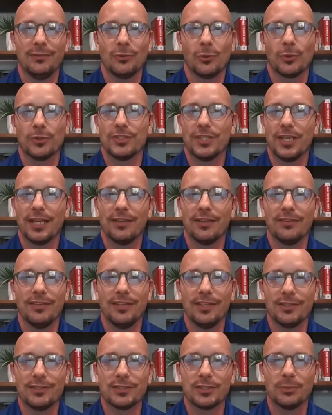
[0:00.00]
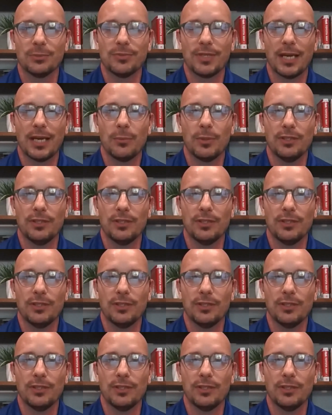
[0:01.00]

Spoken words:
towards the end of the year sometime.